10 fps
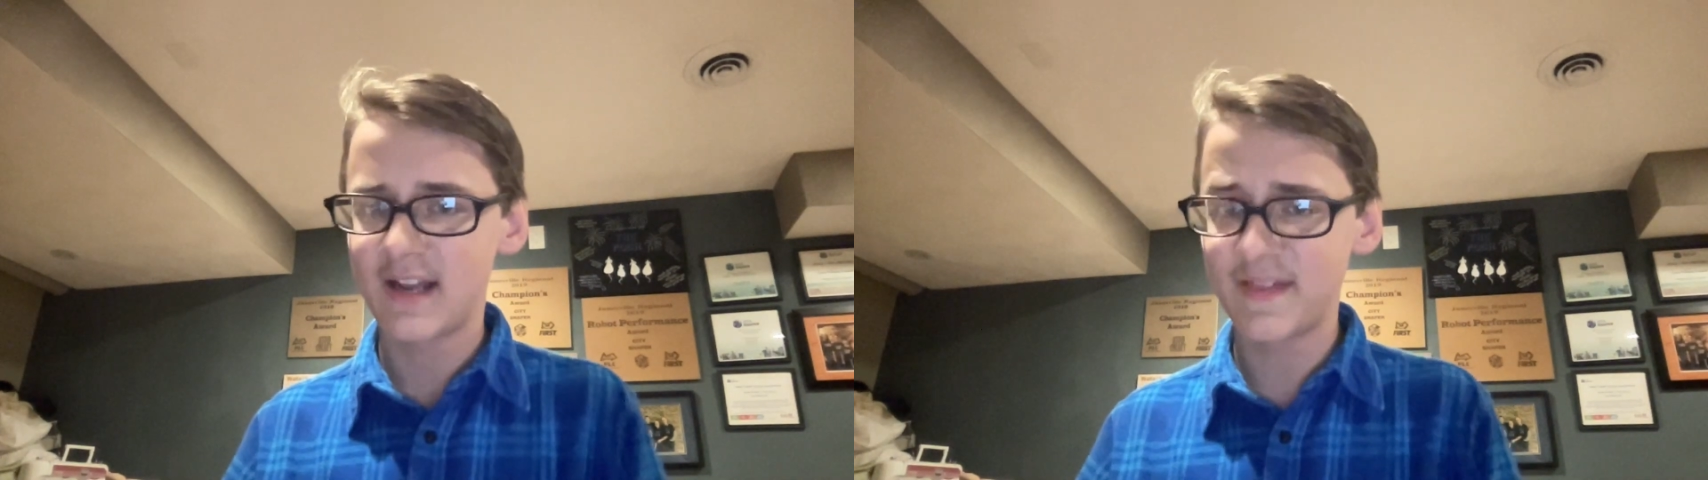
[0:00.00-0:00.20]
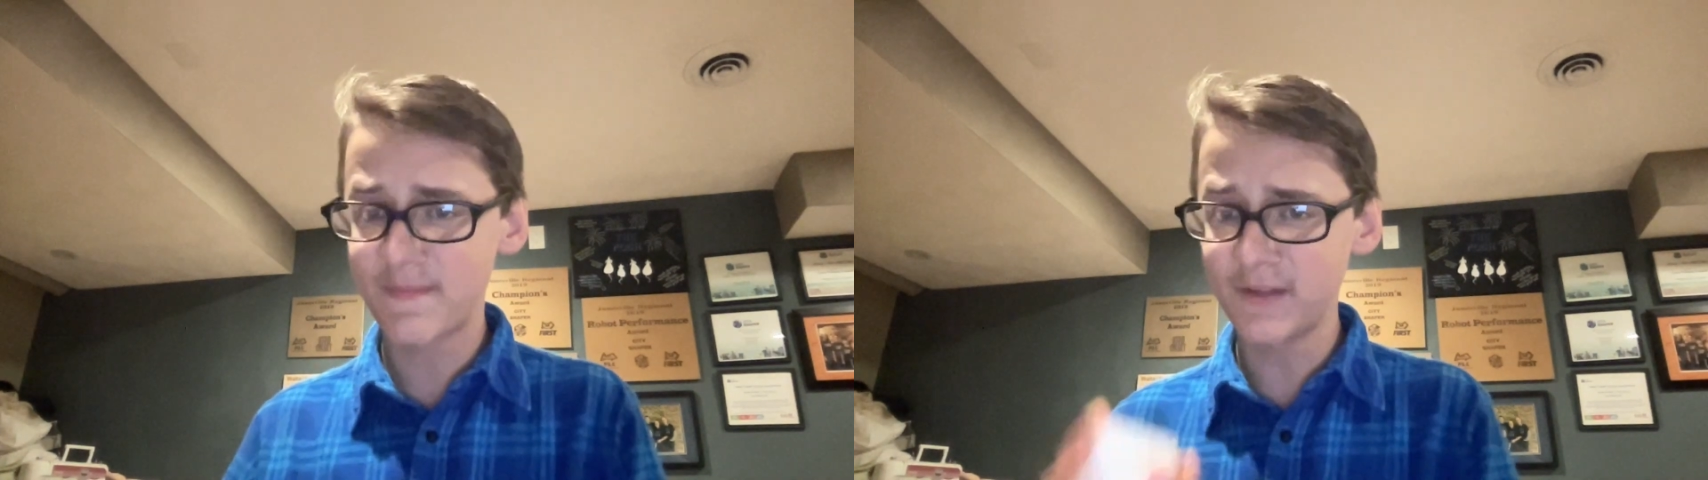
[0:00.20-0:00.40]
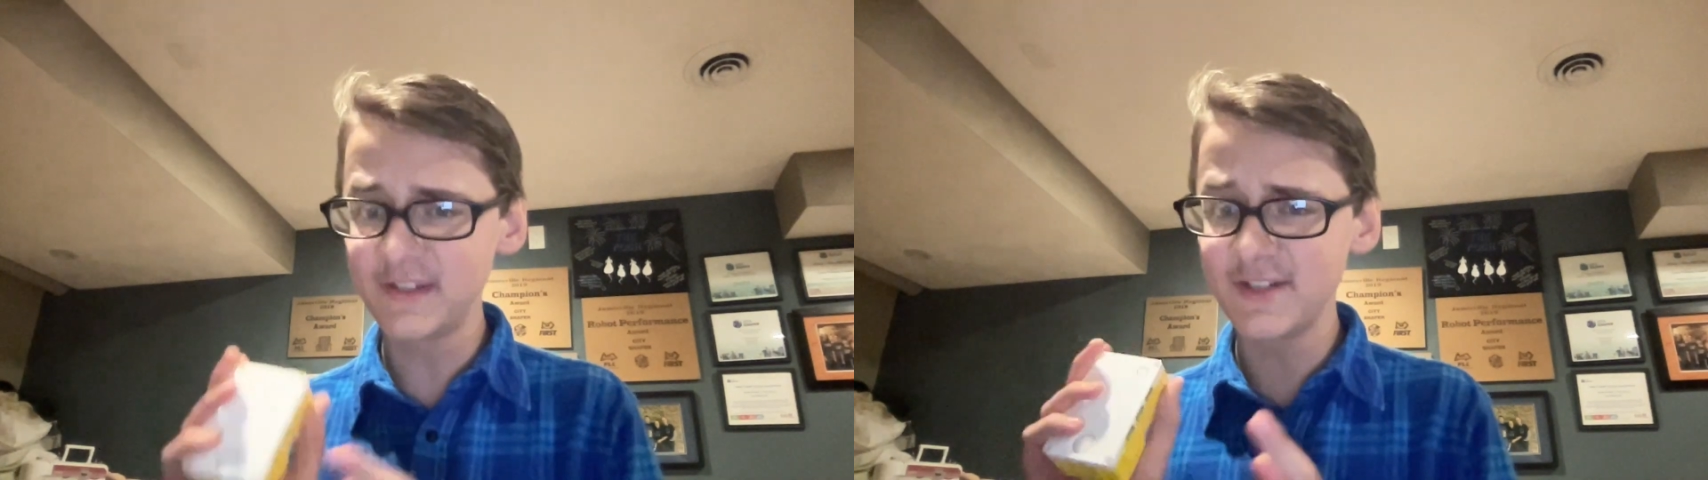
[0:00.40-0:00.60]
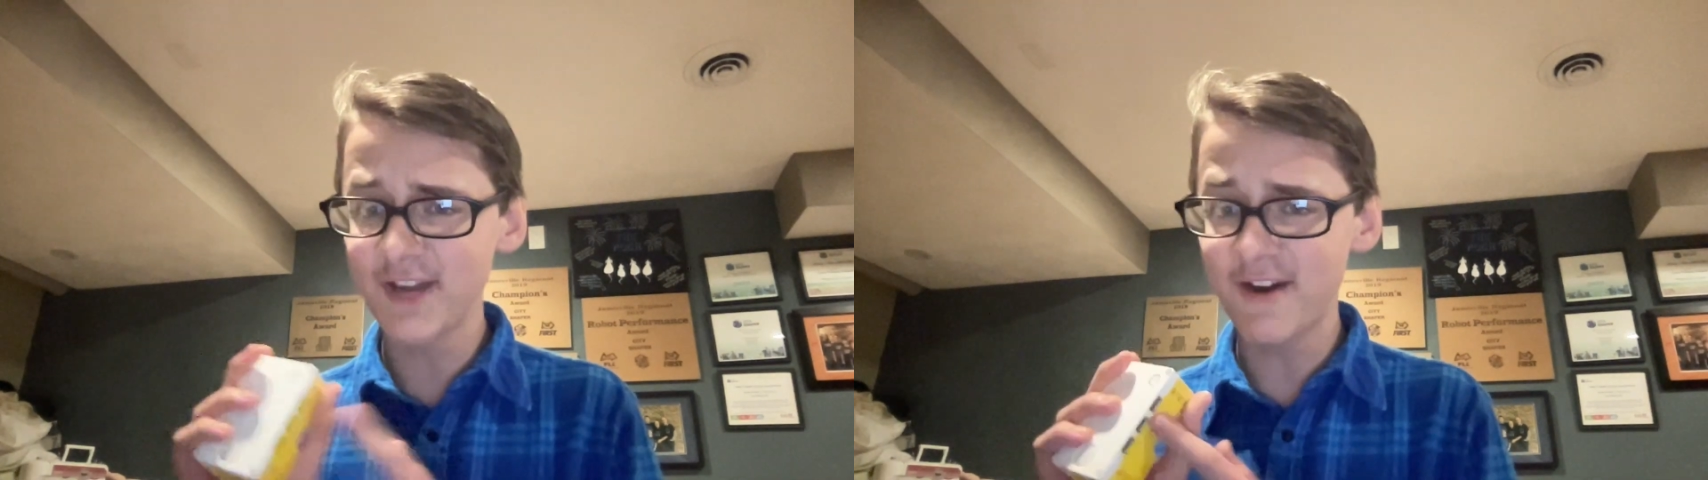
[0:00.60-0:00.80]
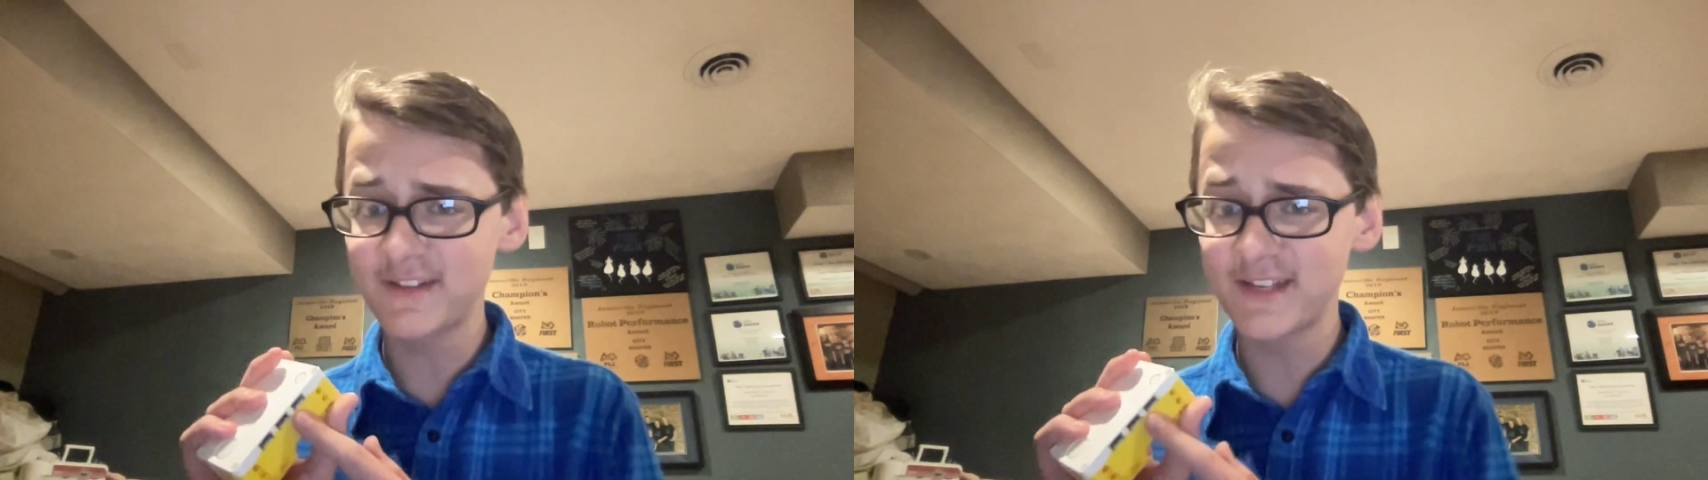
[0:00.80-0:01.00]
And the built-in
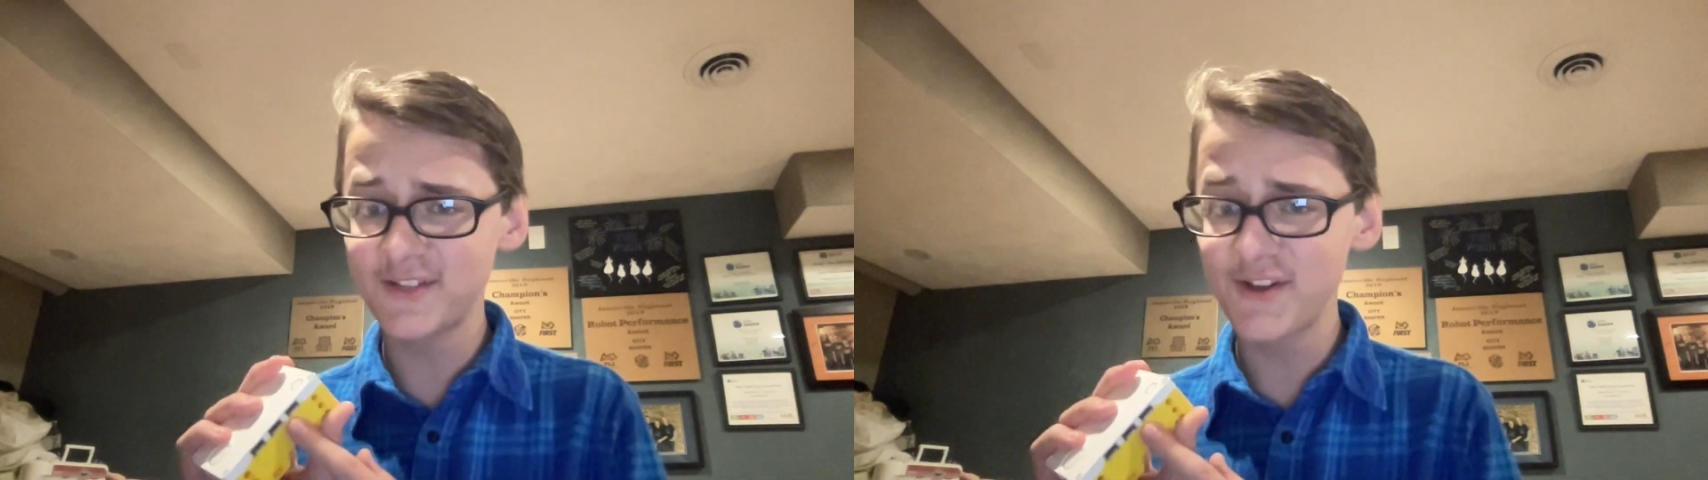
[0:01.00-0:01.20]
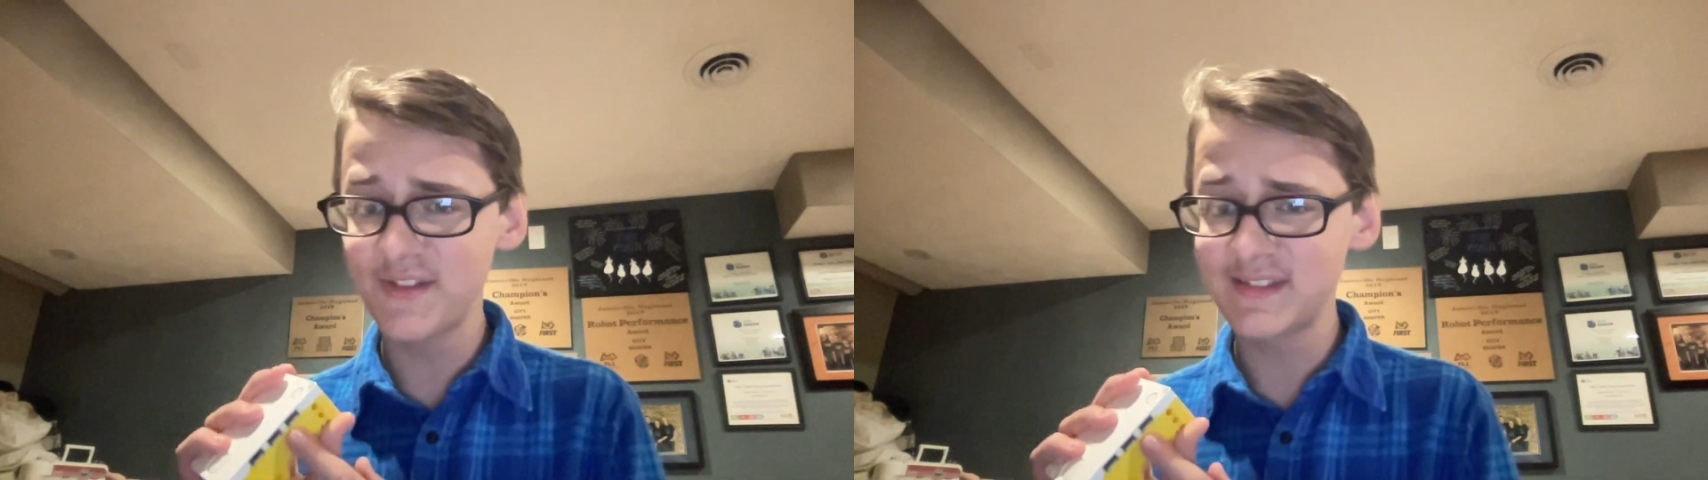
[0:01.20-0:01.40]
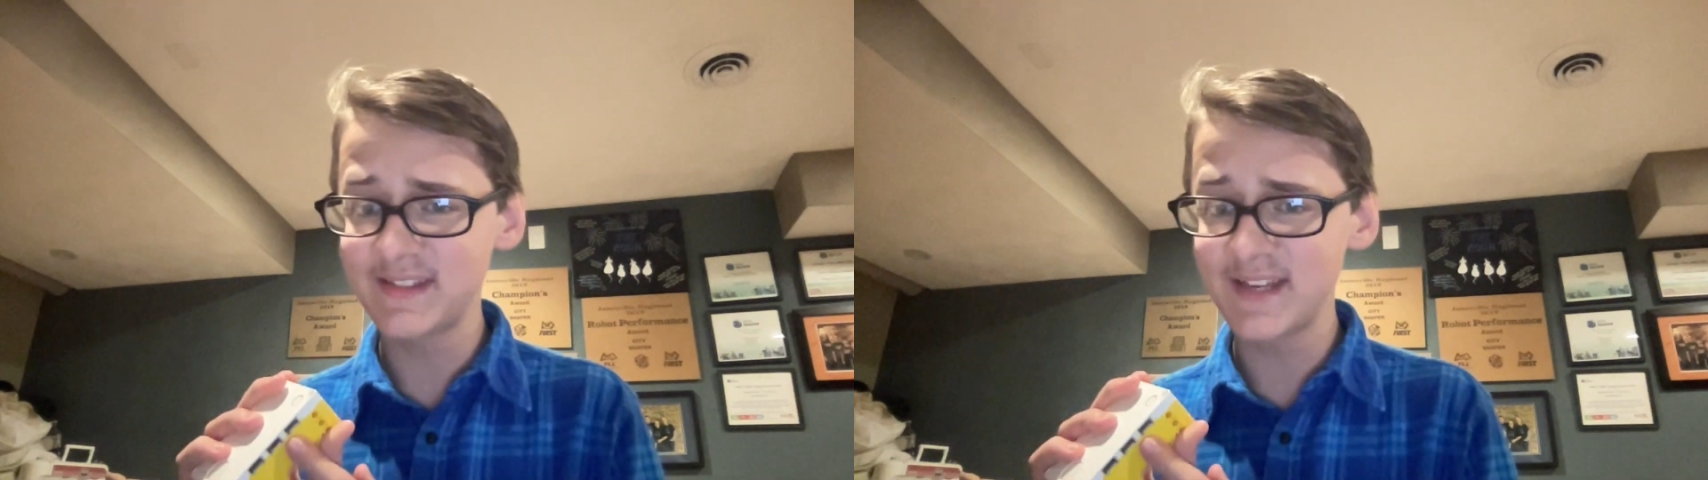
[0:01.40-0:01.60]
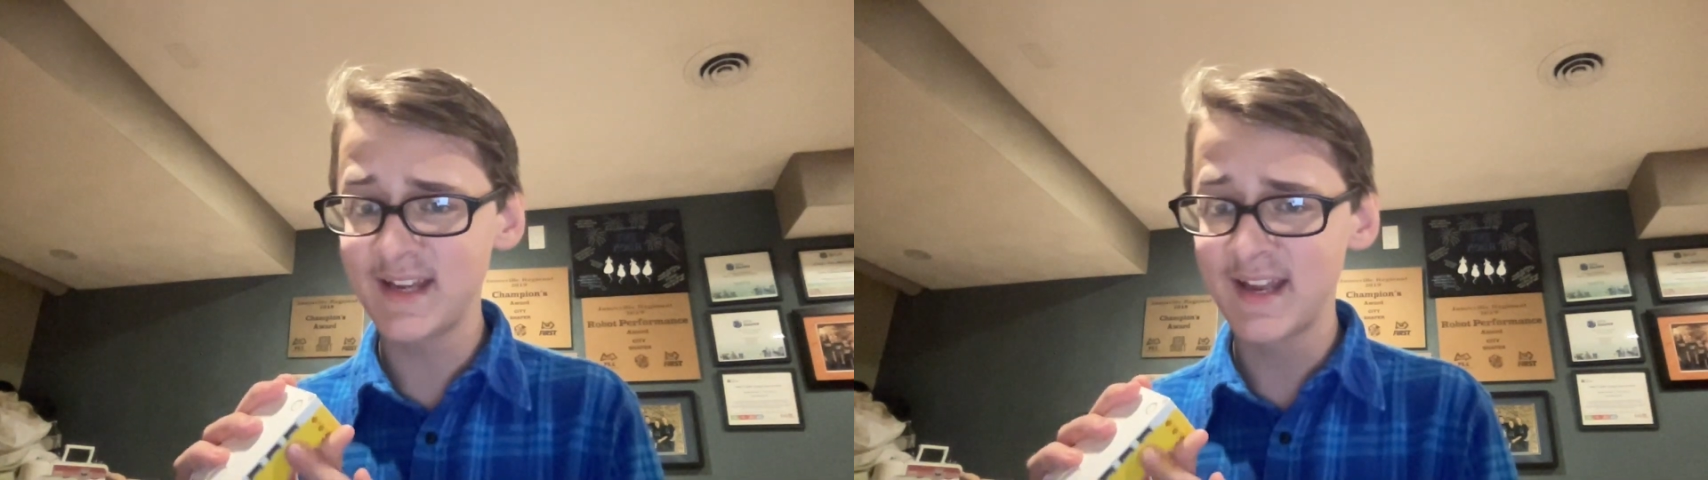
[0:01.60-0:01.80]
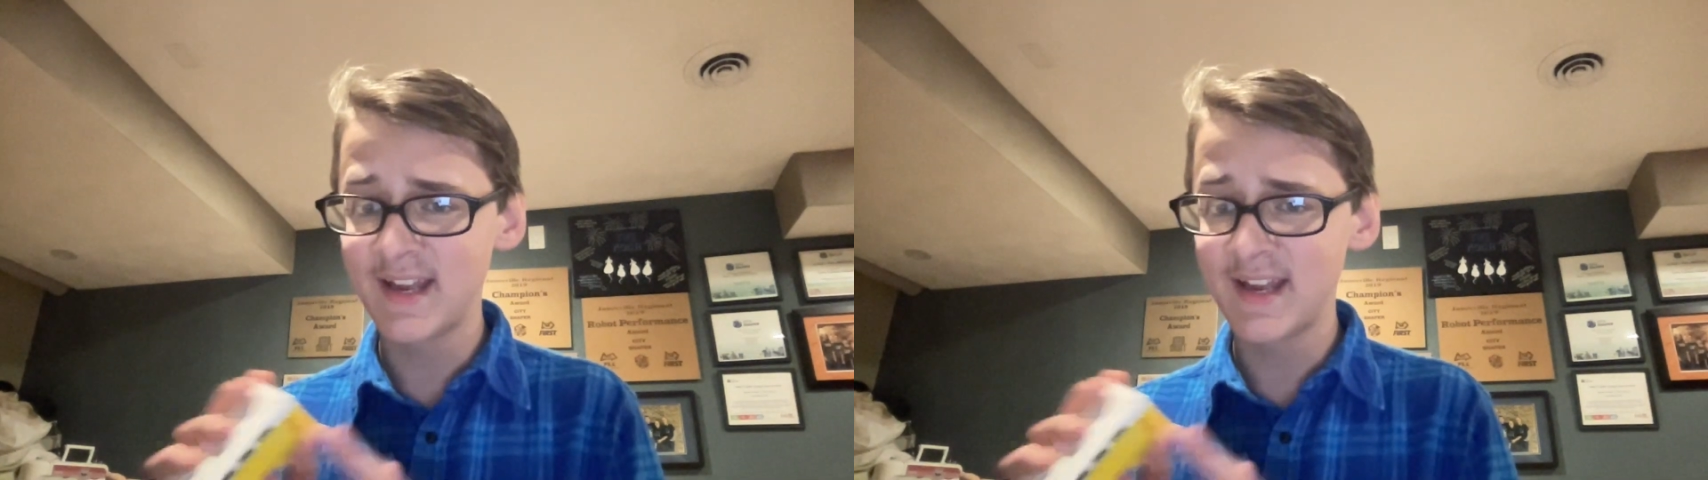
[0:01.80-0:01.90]
gyro sensor on this thing,